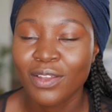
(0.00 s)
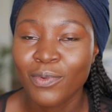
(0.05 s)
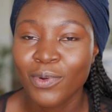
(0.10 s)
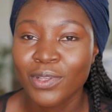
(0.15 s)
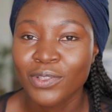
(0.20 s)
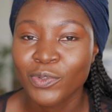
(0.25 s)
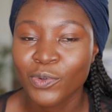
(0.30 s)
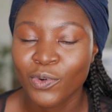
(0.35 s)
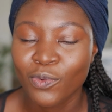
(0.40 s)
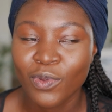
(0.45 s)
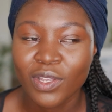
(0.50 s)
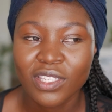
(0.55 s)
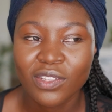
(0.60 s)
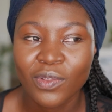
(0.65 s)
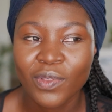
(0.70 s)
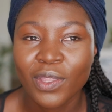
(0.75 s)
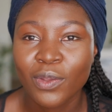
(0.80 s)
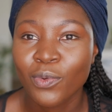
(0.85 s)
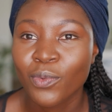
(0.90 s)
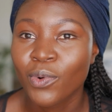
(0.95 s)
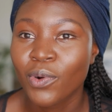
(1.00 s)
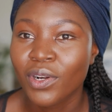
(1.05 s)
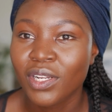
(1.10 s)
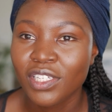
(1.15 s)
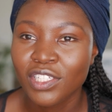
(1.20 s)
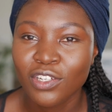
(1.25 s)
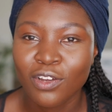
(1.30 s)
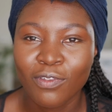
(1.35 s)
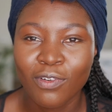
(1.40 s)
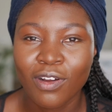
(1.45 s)
was always on the
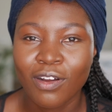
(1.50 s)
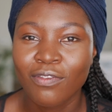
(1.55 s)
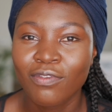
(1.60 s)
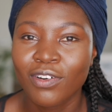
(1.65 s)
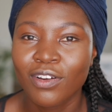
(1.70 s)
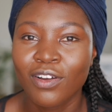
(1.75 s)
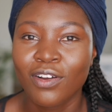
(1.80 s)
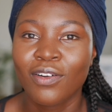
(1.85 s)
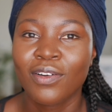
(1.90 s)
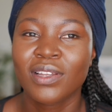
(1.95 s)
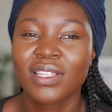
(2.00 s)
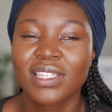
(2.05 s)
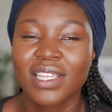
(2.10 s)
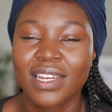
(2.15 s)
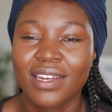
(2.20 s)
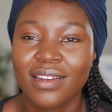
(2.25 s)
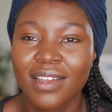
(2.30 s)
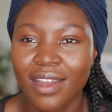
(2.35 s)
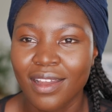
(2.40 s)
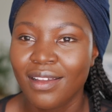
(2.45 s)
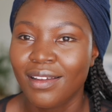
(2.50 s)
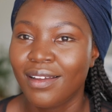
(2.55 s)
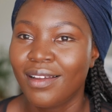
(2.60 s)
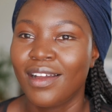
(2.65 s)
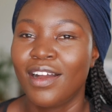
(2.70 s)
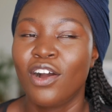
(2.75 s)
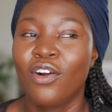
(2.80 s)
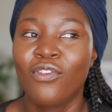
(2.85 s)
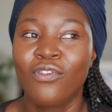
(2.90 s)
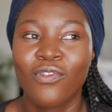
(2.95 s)
quality of our vlogs and
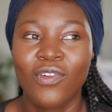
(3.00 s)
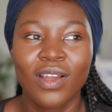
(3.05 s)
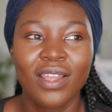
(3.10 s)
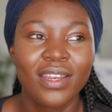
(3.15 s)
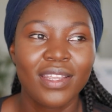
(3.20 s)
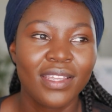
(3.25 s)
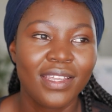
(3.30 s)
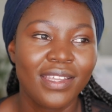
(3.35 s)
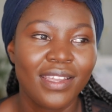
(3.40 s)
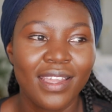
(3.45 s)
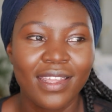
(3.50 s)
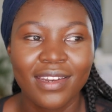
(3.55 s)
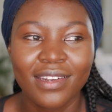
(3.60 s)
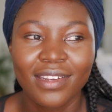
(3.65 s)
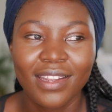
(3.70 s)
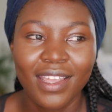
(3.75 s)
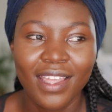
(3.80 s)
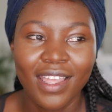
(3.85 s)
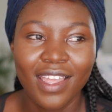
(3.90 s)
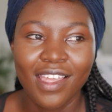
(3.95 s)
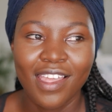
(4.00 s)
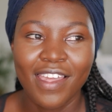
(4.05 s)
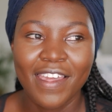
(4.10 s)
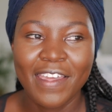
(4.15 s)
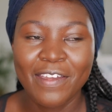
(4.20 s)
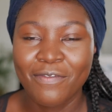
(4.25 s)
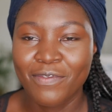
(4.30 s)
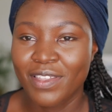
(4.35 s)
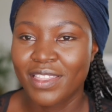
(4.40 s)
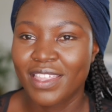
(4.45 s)
how funny and
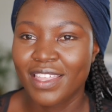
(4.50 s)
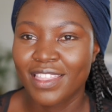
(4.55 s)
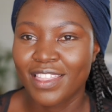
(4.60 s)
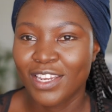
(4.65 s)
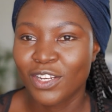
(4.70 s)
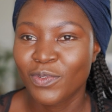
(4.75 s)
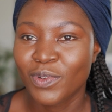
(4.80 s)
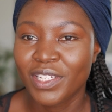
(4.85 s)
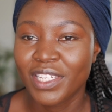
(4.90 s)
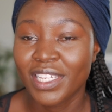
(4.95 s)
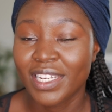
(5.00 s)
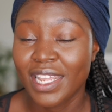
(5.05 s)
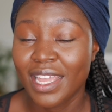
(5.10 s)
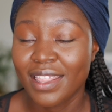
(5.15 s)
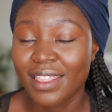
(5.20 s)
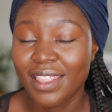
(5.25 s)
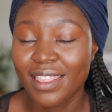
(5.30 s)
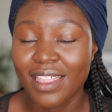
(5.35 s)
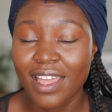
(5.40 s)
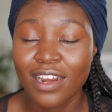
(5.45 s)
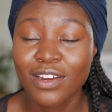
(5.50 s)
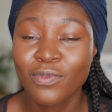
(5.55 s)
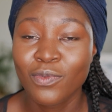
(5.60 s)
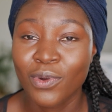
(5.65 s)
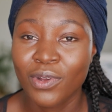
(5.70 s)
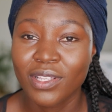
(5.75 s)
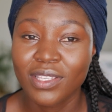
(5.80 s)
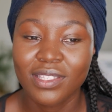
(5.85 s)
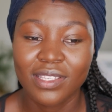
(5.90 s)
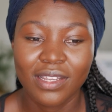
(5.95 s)
everything that we did, and that
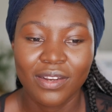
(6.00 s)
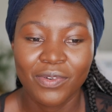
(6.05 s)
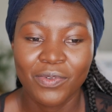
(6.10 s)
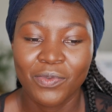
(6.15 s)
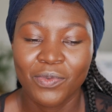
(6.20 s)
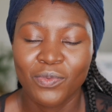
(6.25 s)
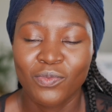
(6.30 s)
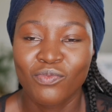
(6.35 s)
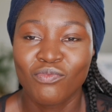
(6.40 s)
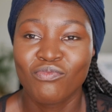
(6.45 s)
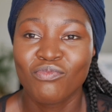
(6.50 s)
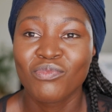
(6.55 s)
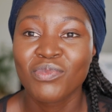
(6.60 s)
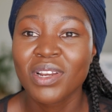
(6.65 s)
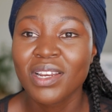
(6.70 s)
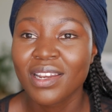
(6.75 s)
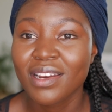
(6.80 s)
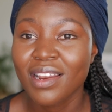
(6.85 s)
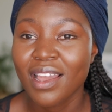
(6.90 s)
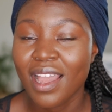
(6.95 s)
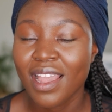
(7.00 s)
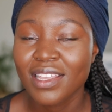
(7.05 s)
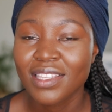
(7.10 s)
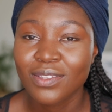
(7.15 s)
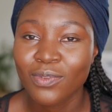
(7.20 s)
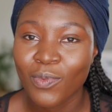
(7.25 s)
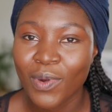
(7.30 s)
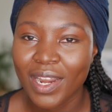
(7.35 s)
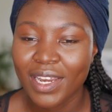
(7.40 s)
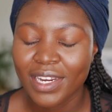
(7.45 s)
was really
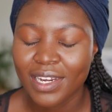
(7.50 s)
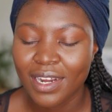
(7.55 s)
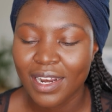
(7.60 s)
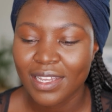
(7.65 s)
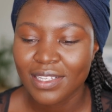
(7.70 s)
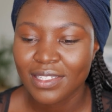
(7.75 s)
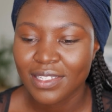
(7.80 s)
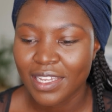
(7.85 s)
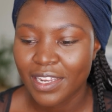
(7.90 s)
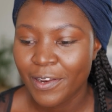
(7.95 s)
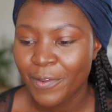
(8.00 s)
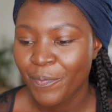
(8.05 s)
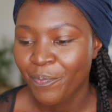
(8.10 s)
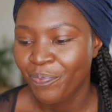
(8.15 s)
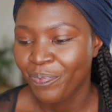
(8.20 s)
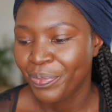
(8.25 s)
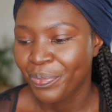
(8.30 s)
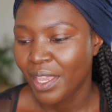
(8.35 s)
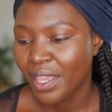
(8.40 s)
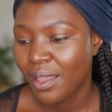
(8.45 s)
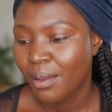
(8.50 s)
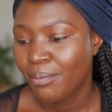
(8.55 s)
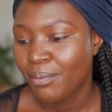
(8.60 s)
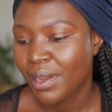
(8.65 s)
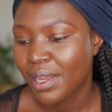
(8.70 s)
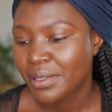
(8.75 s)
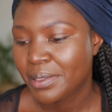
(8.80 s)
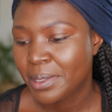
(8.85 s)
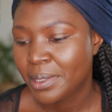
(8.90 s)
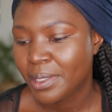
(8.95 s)
nice while it lasted.
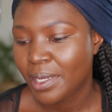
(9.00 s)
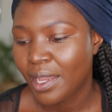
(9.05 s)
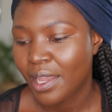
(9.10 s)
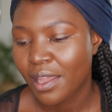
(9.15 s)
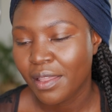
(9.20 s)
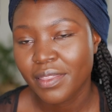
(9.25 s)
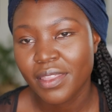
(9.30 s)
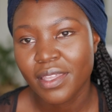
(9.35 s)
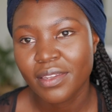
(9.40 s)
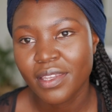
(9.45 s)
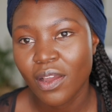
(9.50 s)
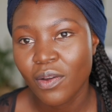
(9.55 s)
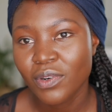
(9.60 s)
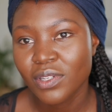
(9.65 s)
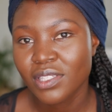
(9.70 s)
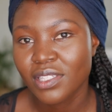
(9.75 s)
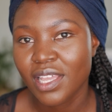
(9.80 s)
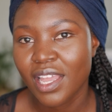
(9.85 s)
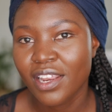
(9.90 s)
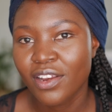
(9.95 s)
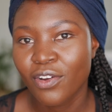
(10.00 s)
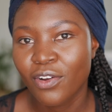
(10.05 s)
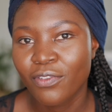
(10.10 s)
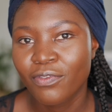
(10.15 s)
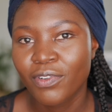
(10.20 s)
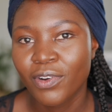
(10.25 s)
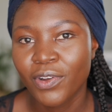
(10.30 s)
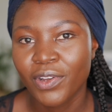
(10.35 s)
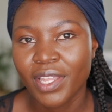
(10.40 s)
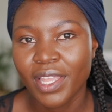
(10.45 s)
But the downside
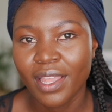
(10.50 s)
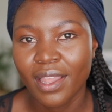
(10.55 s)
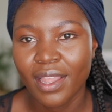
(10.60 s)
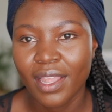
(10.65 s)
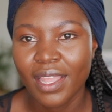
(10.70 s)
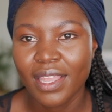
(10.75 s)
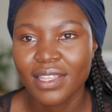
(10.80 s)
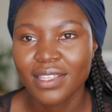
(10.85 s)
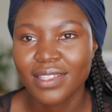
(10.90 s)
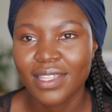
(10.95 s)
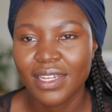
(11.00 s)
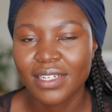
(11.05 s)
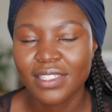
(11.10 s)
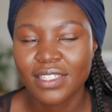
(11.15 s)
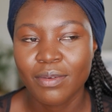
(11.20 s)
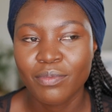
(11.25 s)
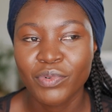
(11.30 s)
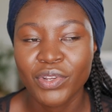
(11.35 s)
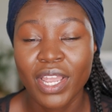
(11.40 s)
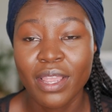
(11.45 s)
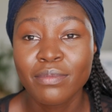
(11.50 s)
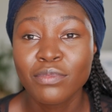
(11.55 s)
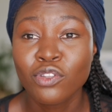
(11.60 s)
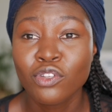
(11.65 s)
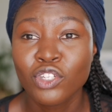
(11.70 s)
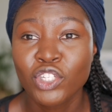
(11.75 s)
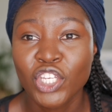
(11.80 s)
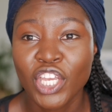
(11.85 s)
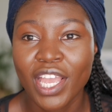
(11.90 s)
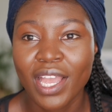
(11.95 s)
of vlogging is that sometimes
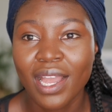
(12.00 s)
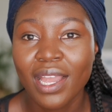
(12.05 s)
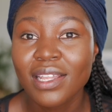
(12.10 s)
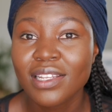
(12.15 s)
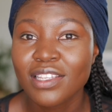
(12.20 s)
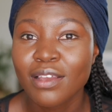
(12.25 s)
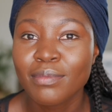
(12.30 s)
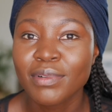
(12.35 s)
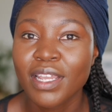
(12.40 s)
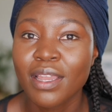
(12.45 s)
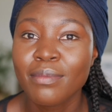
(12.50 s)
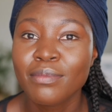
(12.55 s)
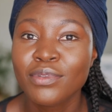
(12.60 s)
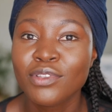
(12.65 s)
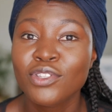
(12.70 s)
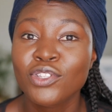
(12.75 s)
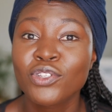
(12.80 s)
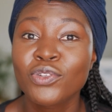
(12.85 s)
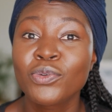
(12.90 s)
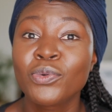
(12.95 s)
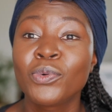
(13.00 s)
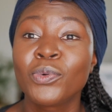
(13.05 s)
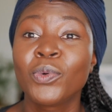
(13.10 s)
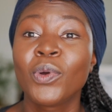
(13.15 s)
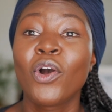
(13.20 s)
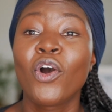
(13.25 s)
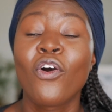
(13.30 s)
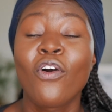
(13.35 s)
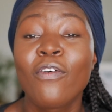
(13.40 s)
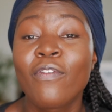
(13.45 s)
you share and sometimes you
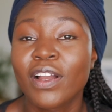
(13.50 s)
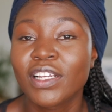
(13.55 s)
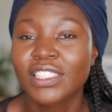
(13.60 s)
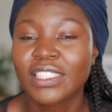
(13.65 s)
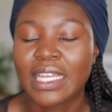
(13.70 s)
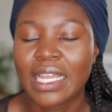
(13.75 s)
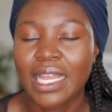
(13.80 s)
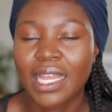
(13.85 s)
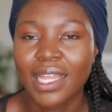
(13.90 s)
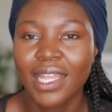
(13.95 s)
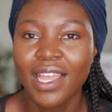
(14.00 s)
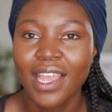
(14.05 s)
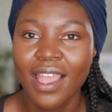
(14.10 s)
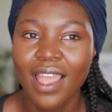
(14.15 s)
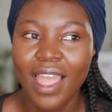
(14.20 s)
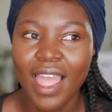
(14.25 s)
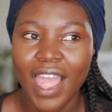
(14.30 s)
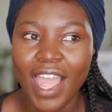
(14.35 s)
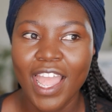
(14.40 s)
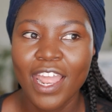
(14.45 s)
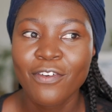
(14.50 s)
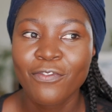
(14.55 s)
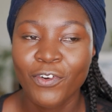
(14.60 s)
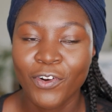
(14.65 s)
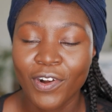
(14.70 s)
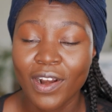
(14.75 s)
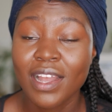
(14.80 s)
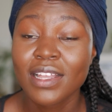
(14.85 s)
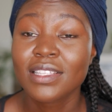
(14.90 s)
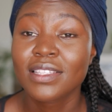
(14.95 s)
overshare, and
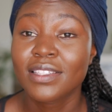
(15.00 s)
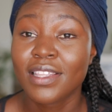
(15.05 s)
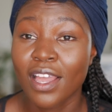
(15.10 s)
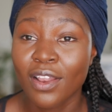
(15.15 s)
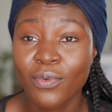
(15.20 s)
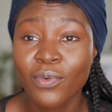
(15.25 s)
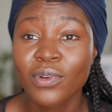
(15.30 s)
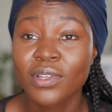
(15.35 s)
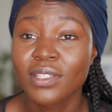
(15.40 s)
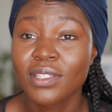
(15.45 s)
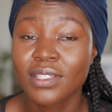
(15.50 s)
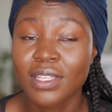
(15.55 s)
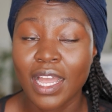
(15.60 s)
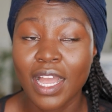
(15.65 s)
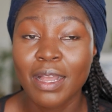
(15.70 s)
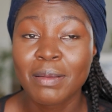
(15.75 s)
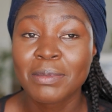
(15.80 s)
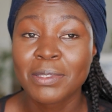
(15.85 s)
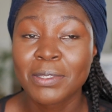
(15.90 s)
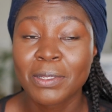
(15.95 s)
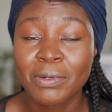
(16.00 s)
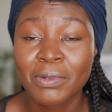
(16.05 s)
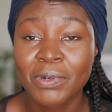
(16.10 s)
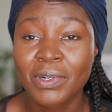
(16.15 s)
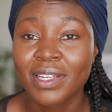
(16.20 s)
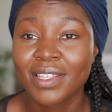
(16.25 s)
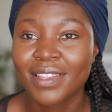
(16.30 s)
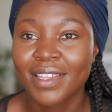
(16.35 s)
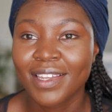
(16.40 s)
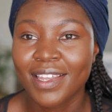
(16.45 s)
for us that was
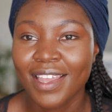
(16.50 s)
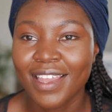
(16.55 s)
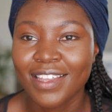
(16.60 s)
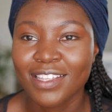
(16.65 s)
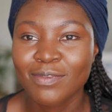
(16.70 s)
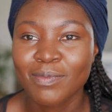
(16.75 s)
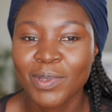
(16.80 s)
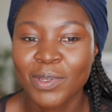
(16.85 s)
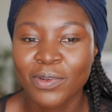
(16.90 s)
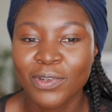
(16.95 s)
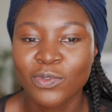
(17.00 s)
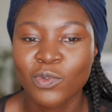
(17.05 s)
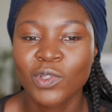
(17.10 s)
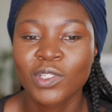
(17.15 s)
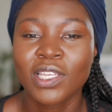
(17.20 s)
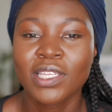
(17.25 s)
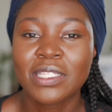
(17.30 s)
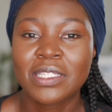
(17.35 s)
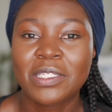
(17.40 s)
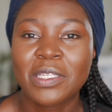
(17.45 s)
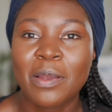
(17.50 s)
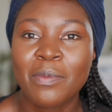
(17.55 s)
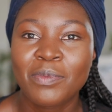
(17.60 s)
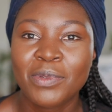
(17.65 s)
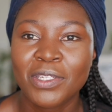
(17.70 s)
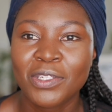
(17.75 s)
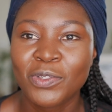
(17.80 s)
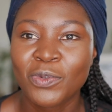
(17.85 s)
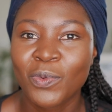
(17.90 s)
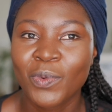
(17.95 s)
absolutely the case because we just
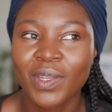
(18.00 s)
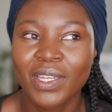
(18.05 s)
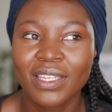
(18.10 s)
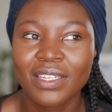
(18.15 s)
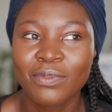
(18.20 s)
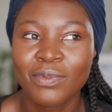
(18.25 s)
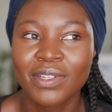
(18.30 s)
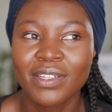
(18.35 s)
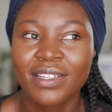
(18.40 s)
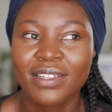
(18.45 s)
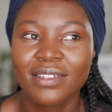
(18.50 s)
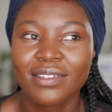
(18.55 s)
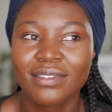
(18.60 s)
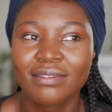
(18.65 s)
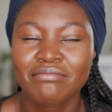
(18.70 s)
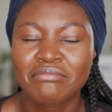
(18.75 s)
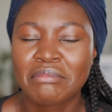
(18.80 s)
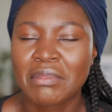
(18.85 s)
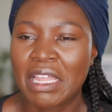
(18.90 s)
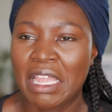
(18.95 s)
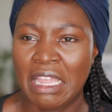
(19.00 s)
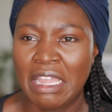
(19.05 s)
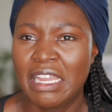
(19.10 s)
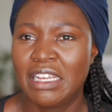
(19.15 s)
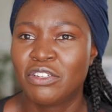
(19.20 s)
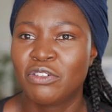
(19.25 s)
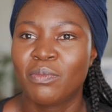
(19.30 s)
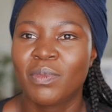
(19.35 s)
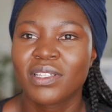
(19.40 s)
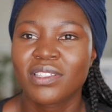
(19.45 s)
jumped into it. We didn't
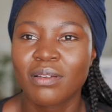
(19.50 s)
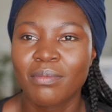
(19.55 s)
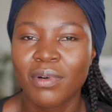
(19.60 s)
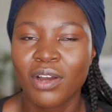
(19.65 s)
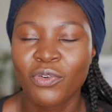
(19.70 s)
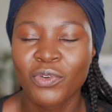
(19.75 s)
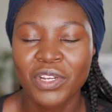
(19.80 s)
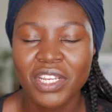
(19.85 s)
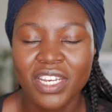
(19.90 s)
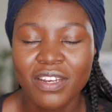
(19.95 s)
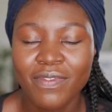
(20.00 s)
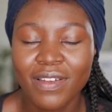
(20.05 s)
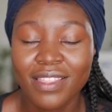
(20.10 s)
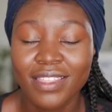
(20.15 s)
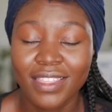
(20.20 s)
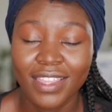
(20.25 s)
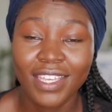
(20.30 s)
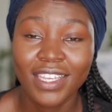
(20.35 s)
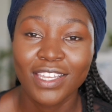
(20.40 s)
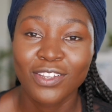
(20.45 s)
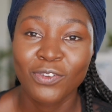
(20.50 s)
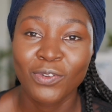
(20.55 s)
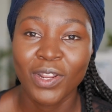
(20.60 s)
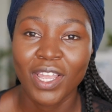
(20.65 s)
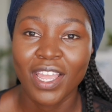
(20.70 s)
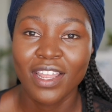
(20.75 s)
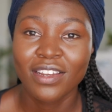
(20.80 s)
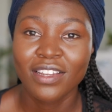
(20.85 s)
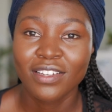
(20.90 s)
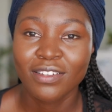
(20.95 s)
care too much about it. We didn't even think it
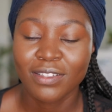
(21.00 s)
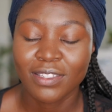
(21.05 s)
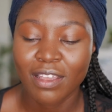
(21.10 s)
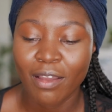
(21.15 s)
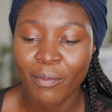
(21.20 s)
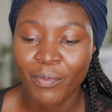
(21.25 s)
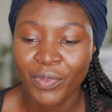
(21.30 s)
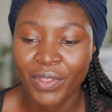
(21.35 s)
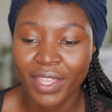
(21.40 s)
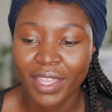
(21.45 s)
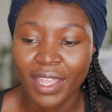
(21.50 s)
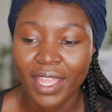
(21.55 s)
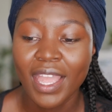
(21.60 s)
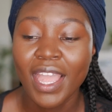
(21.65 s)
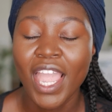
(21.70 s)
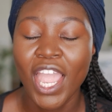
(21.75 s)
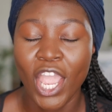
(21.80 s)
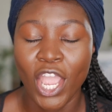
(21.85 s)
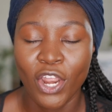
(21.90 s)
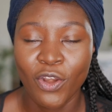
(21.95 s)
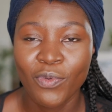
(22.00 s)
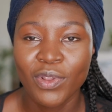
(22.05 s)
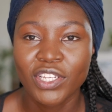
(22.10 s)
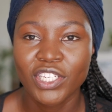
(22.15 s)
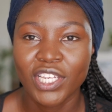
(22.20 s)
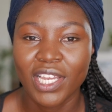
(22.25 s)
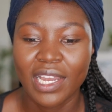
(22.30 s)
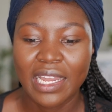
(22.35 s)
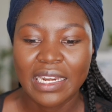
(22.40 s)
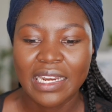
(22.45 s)
would end into something, and we
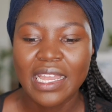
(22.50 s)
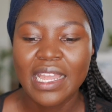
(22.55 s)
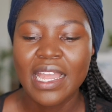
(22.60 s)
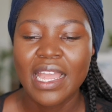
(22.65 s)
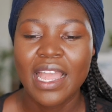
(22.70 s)
shared